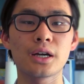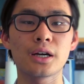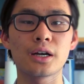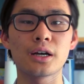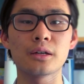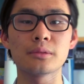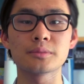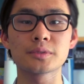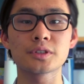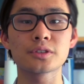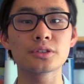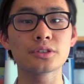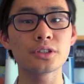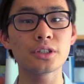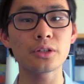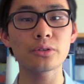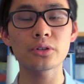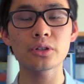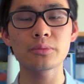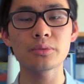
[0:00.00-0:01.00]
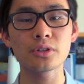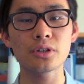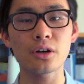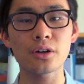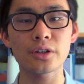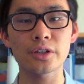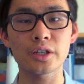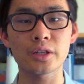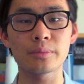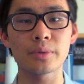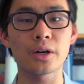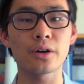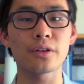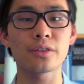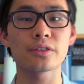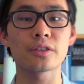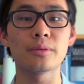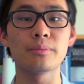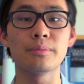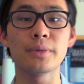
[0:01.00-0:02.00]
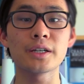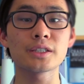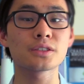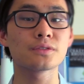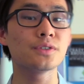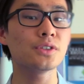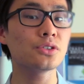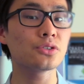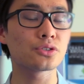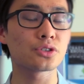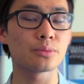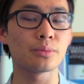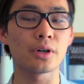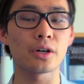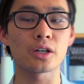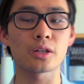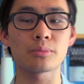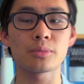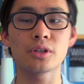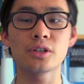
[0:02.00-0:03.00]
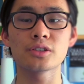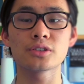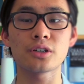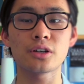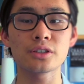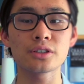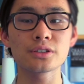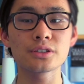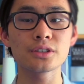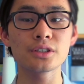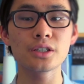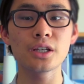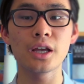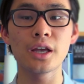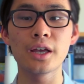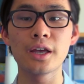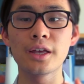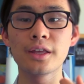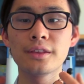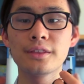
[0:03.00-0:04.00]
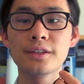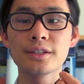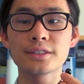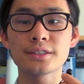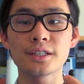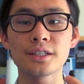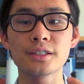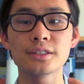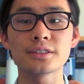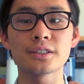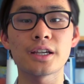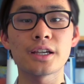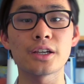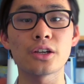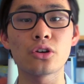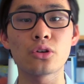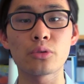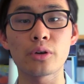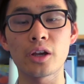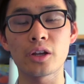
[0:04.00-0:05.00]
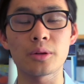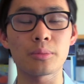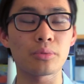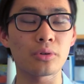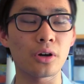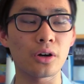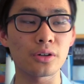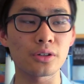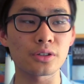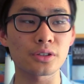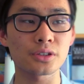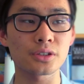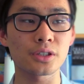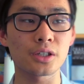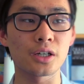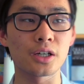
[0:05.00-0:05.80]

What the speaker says: So today we're going to be talking about the best features about it, because honestly this is a great product.